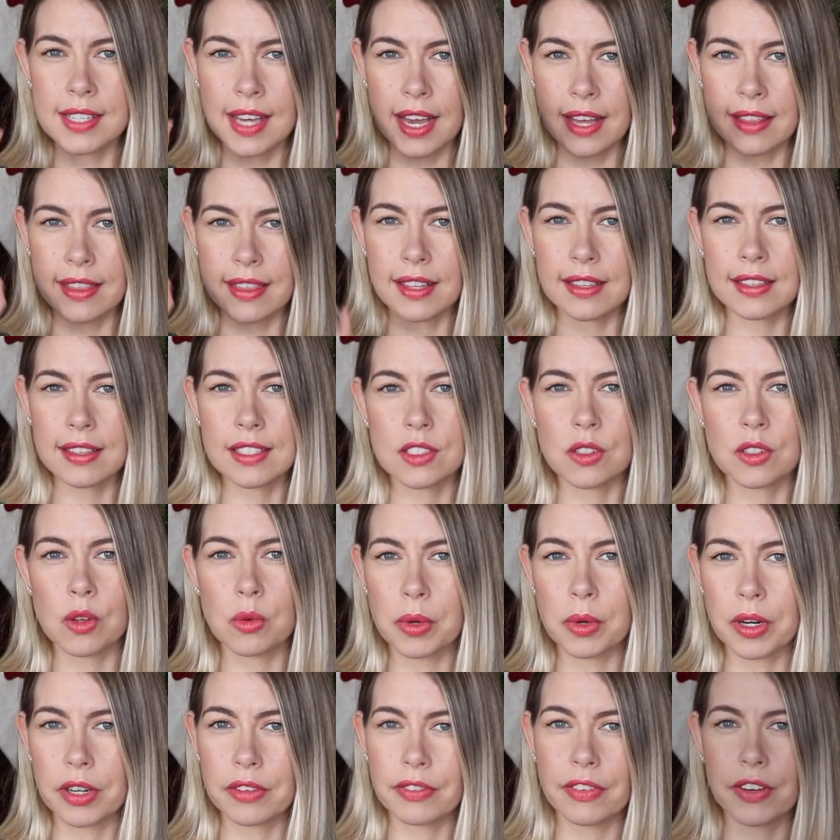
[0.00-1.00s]
I think this will
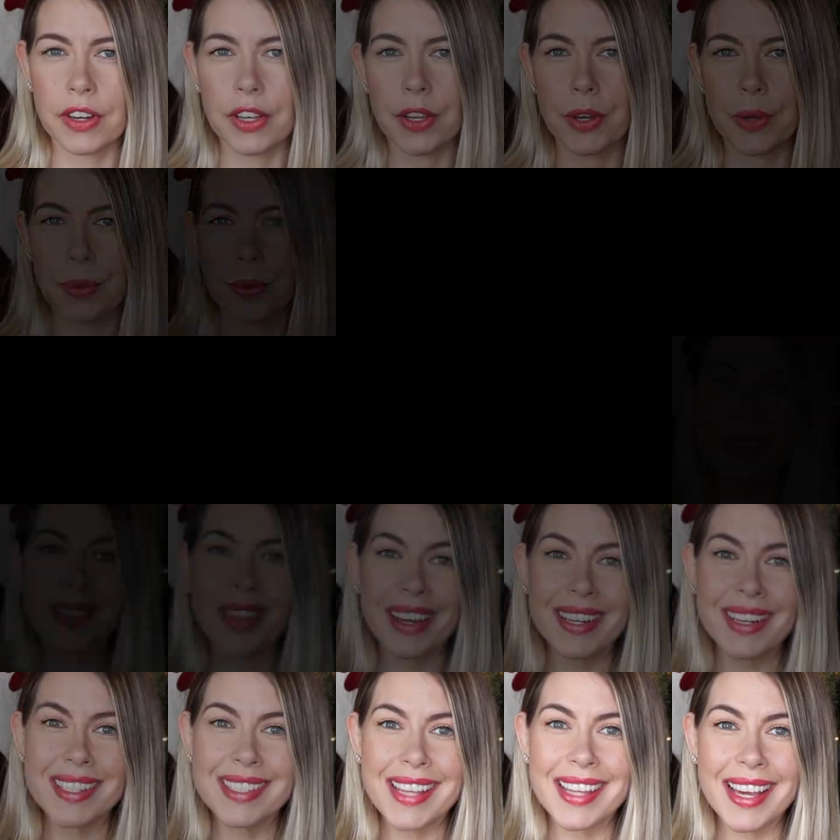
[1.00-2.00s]
work for you. So
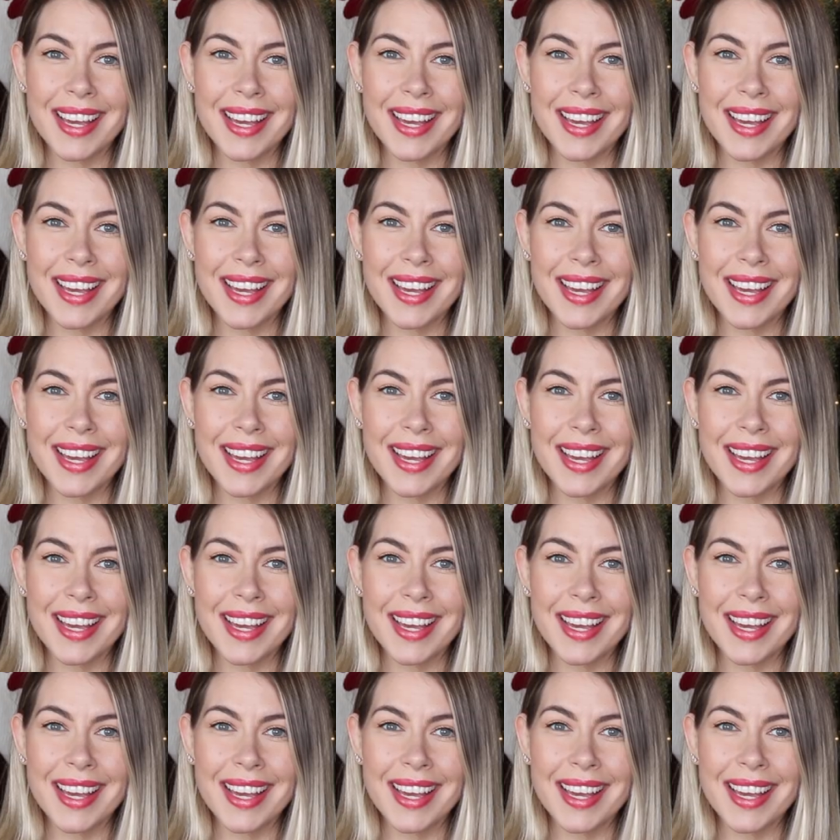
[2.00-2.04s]
that is